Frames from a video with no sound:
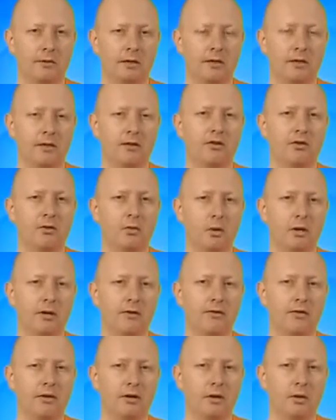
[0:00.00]
This is one
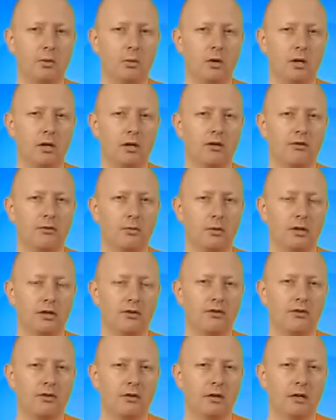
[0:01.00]
of the works
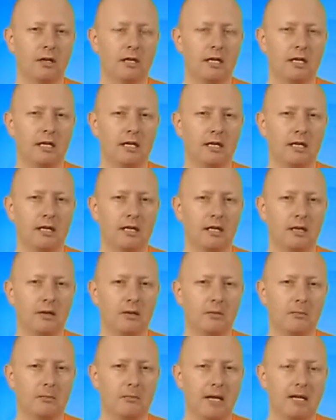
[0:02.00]
which
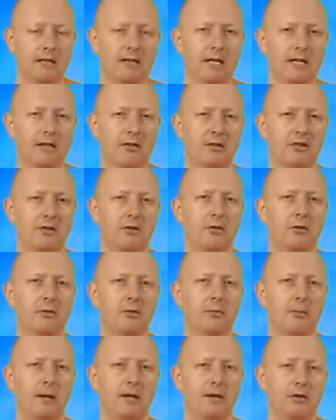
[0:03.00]
meditators
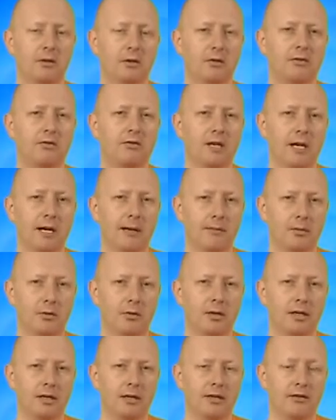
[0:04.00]
spend a lot of time
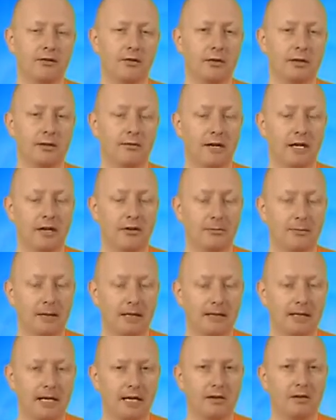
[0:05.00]
doing. It's not a very
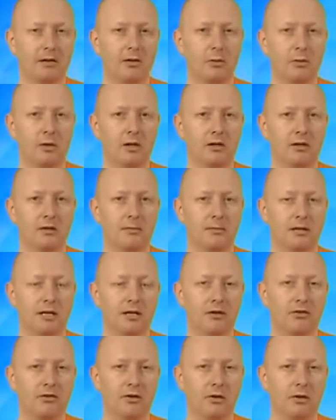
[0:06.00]
spectacular work
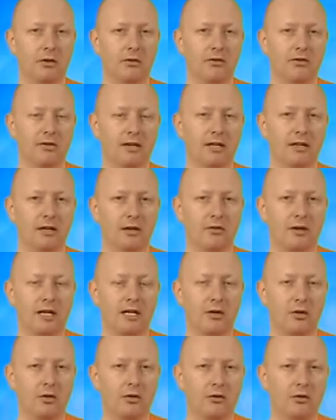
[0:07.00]
because you don't see the great
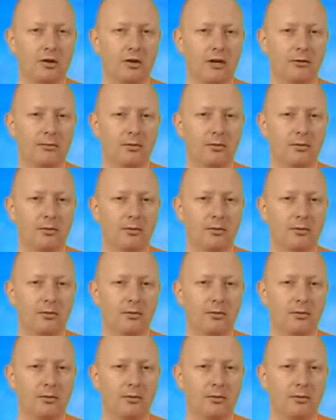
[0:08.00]
contrast